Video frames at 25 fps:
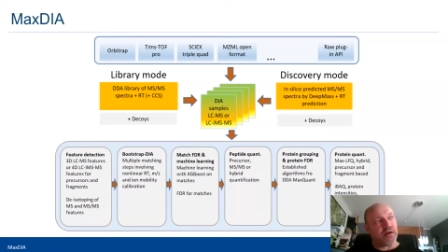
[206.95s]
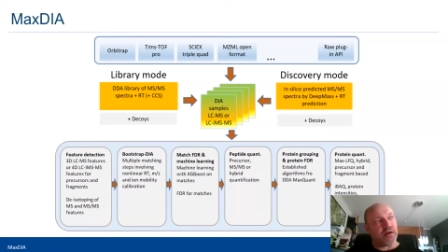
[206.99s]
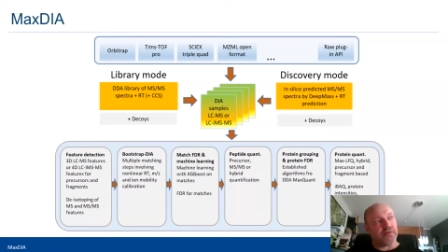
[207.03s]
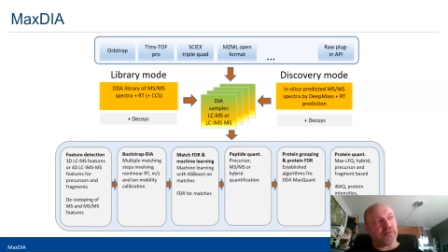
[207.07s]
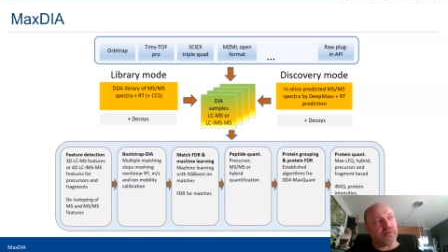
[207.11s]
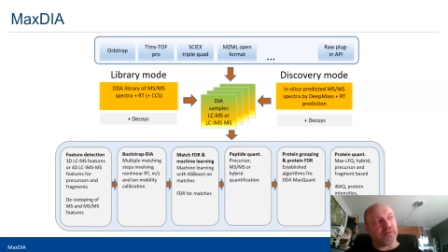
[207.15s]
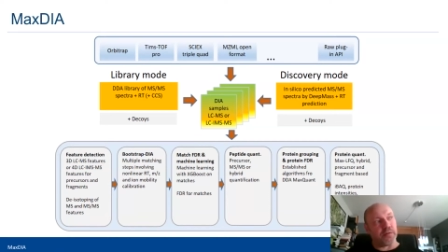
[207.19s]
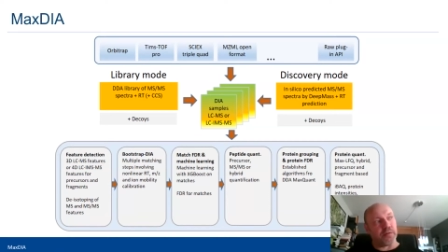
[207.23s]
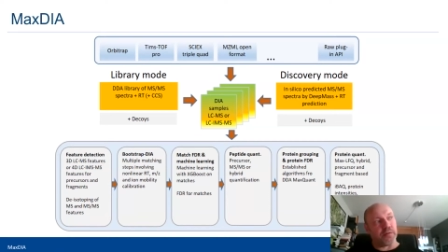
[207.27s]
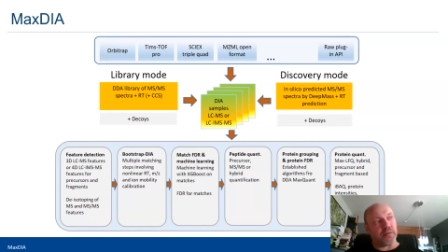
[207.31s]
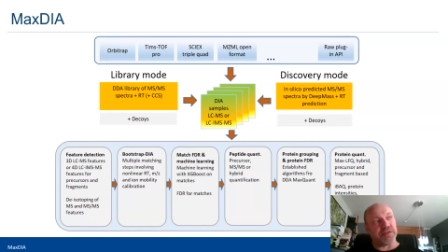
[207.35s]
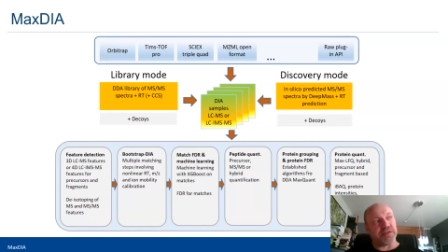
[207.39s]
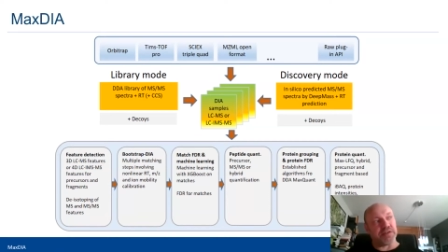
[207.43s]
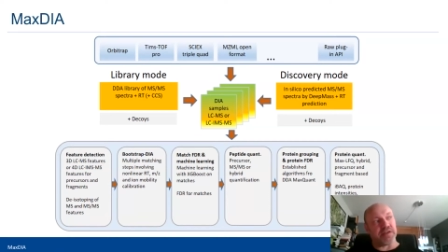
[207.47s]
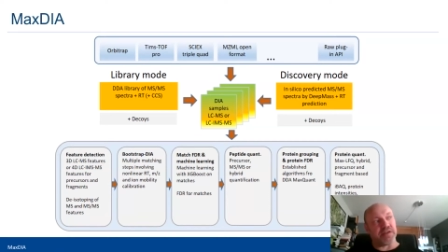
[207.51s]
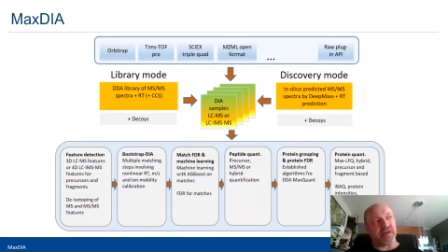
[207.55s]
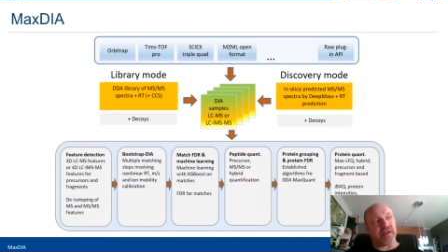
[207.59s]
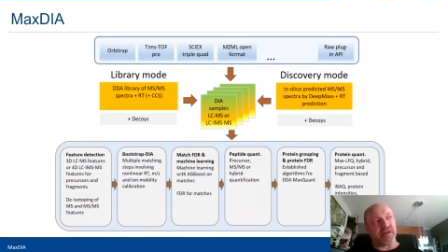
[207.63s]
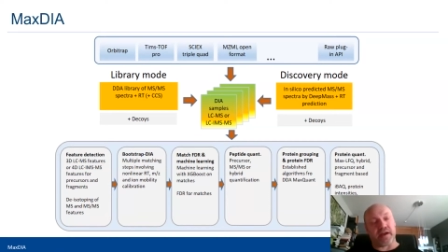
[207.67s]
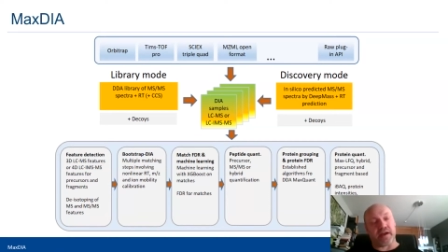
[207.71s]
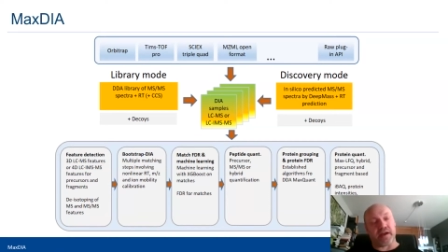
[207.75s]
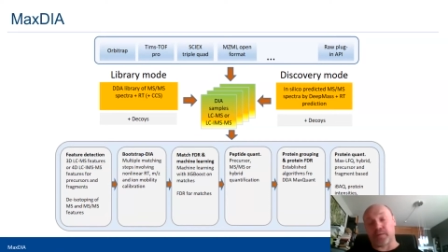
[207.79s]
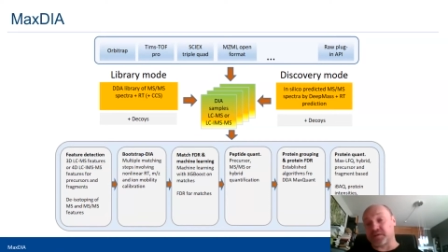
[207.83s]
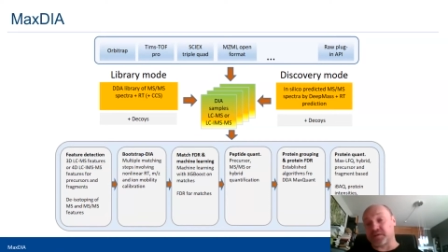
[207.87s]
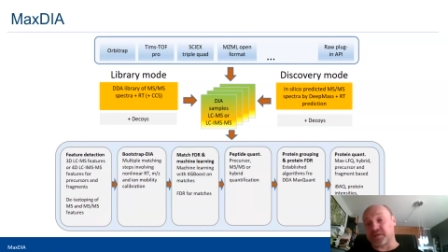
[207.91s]
from which
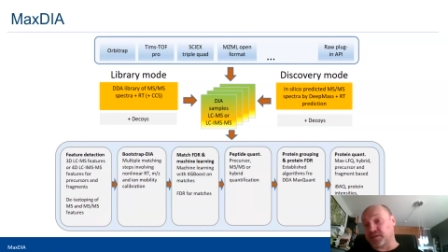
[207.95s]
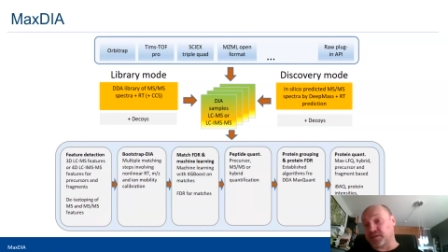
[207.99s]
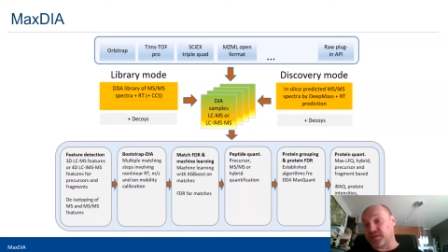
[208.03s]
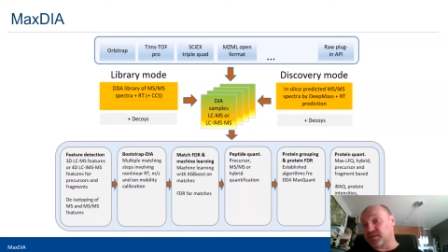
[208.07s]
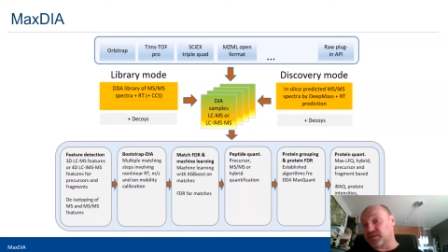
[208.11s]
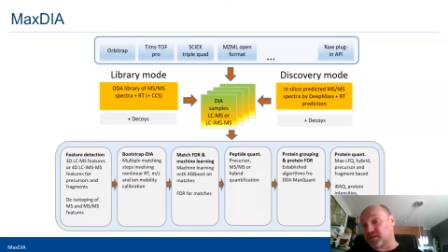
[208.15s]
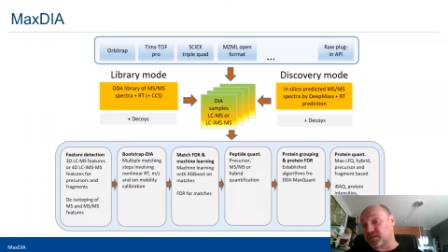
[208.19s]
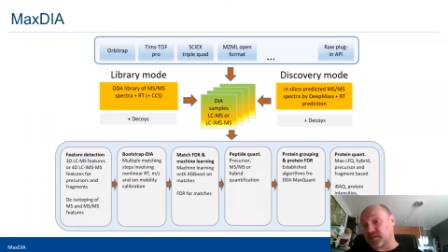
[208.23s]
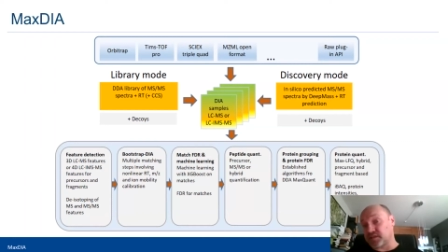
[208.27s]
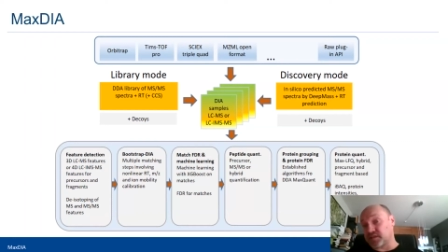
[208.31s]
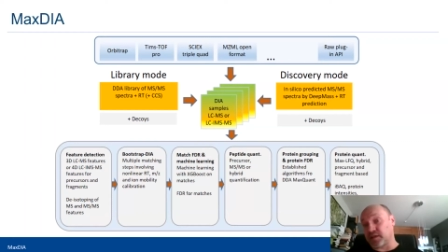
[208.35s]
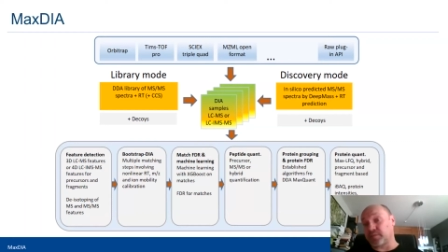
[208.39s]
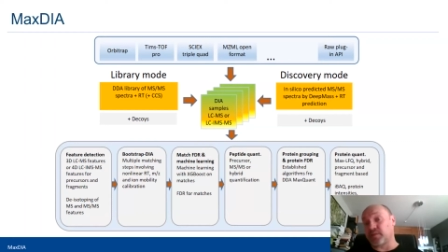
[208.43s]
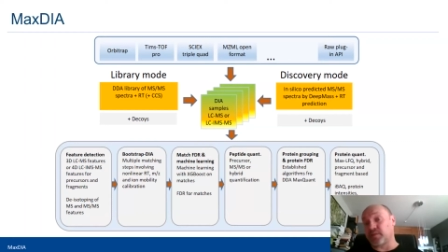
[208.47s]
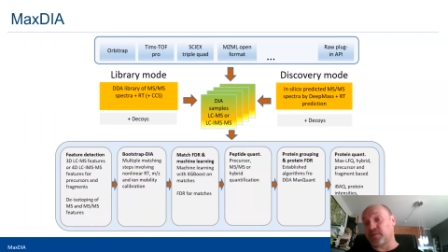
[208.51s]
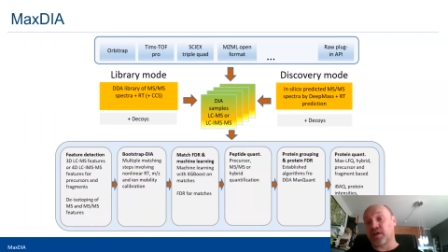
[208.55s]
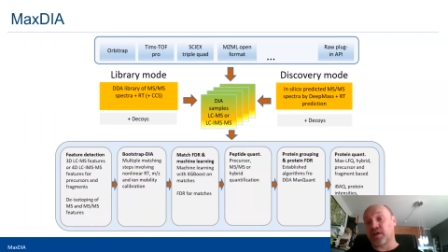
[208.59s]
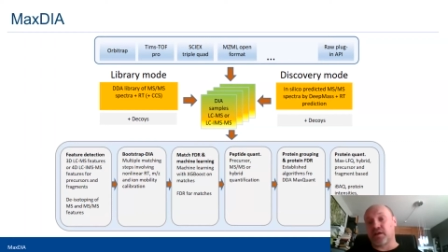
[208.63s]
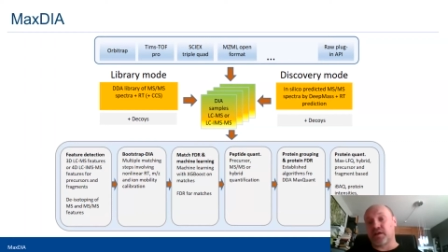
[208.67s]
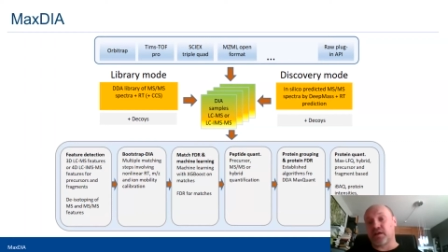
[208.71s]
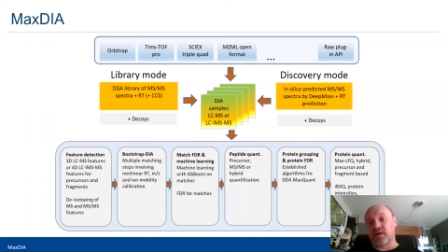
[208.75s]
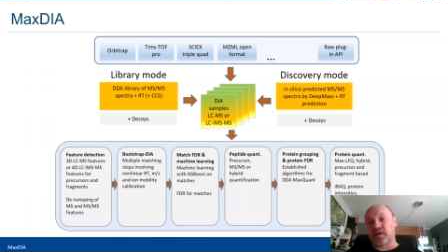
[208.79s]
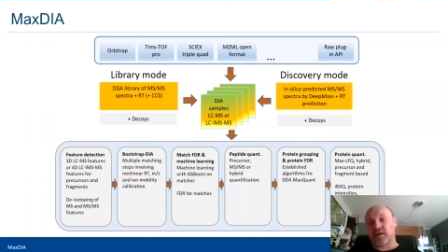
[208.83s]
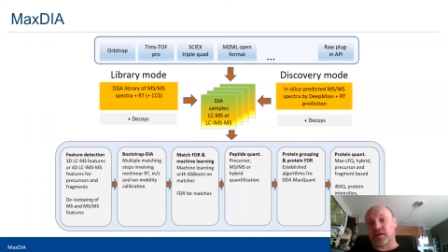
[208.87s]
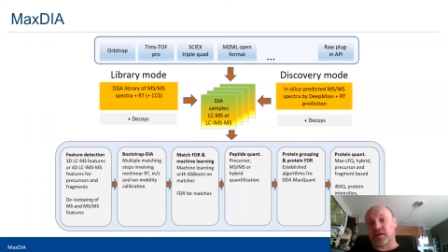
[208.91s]
acquisition scheme
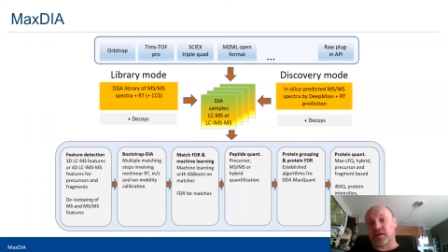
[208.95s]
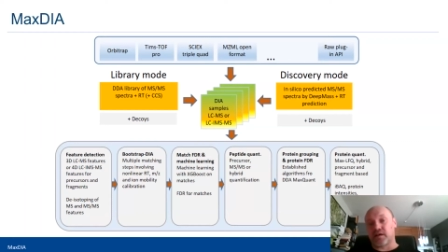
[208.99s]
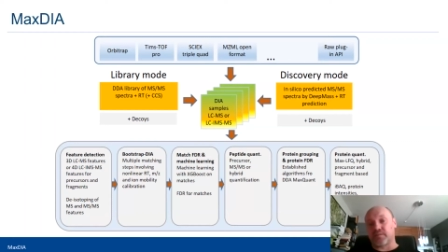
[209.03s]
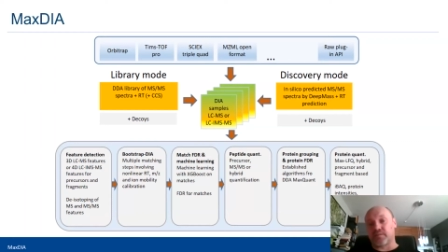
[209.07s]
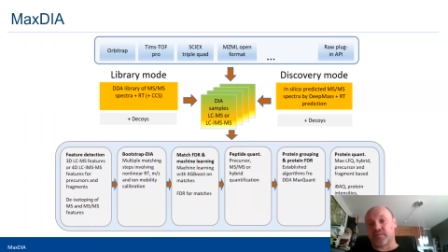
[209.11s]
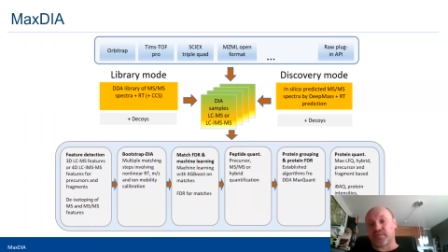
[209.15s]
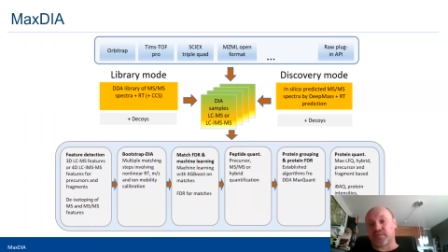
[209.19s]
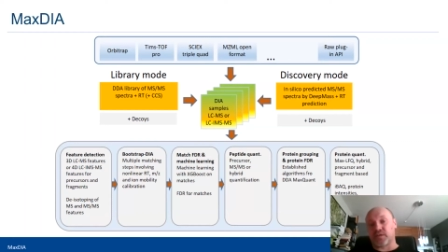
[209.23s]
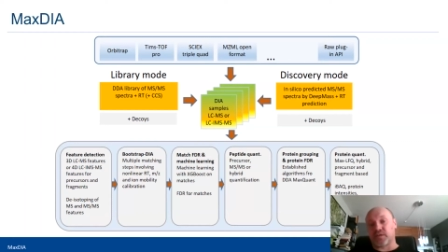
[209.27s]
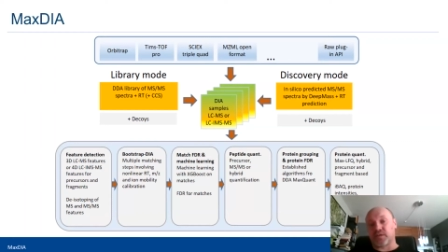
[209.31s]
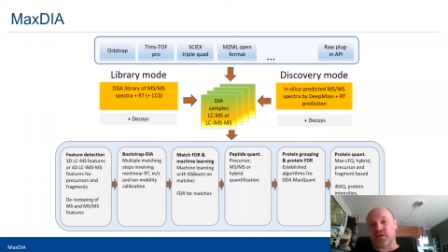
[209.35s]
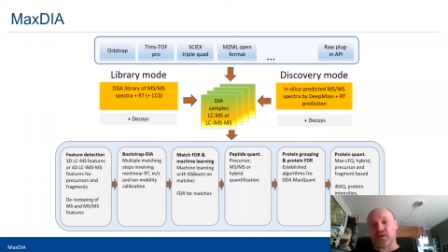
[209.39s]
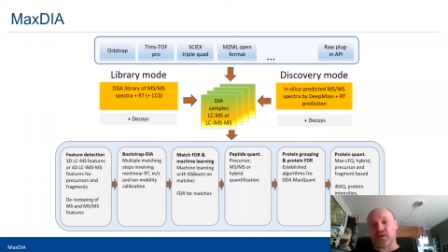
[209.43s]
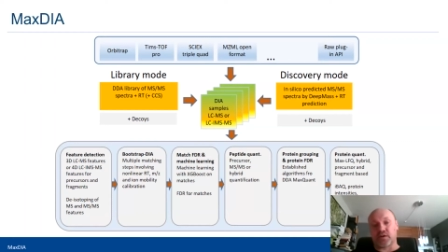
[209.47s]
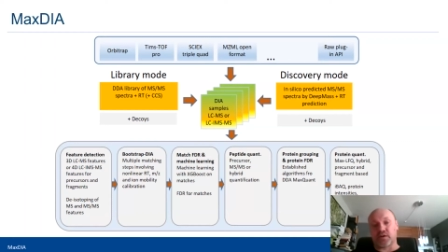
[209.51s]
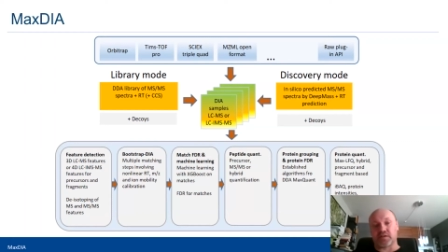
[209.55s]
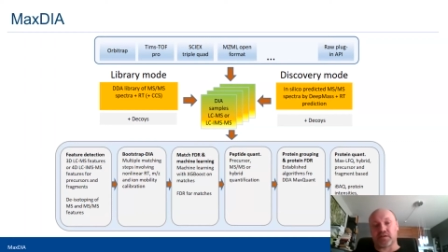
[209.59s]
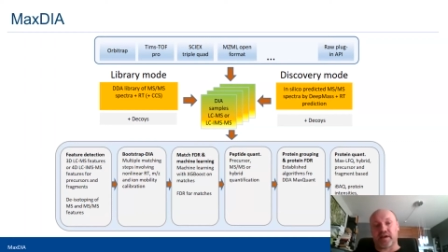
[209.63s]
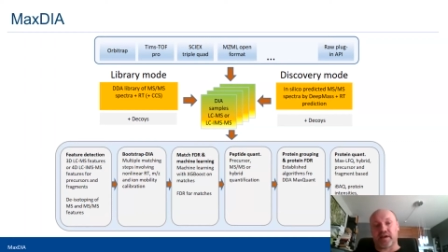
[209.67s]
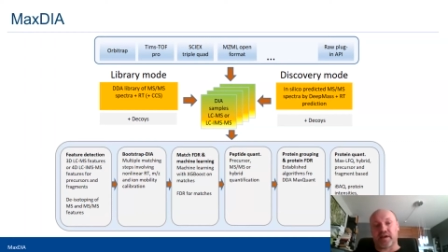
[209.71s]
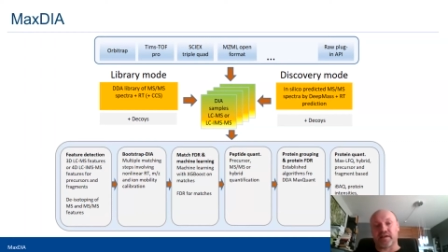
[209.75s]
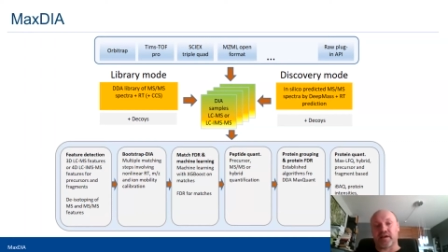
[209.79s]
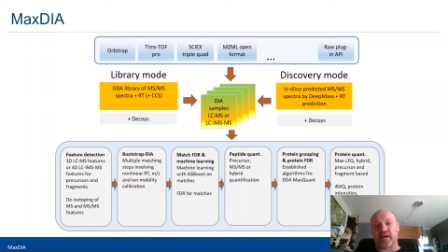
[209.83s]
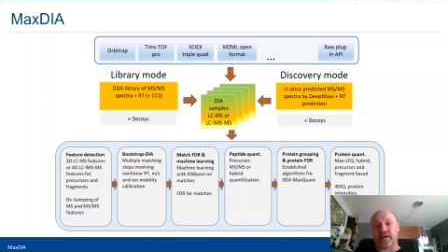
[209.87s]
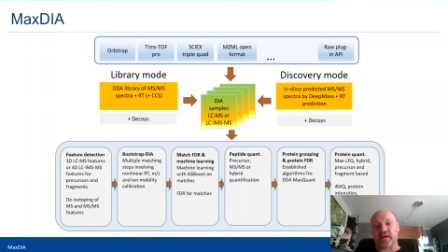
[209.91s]
your
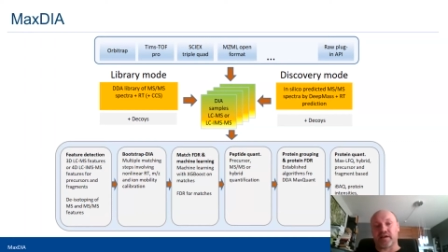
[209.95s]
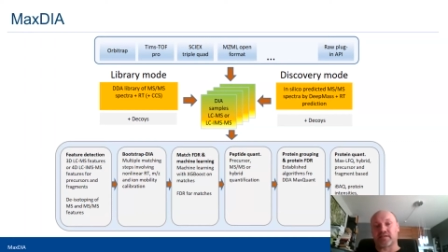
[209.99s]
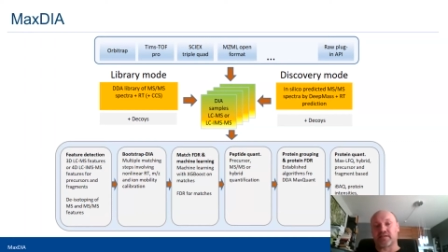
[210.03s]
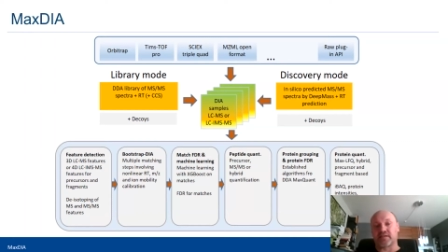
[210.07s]
data is